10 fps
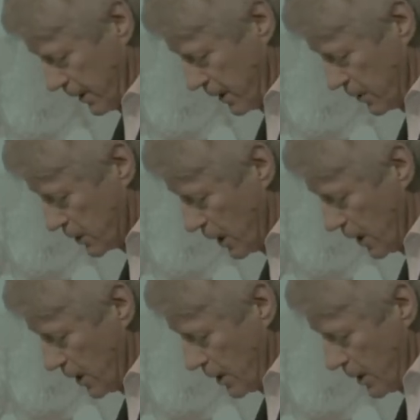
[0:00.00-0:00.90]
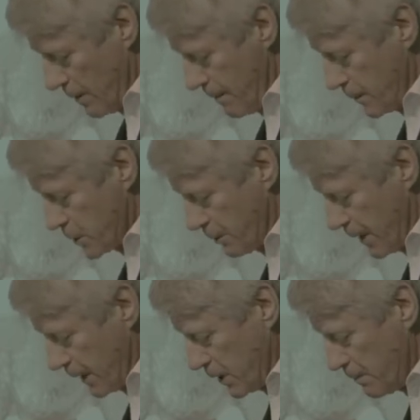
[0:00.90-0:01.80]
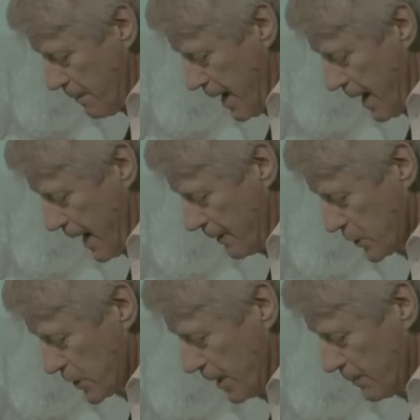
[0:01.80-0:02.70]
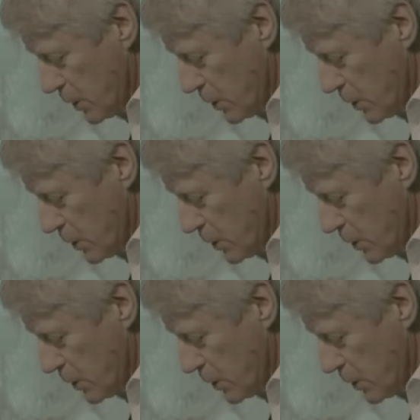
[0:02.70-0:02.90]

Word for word: that they use, sprinklers may have some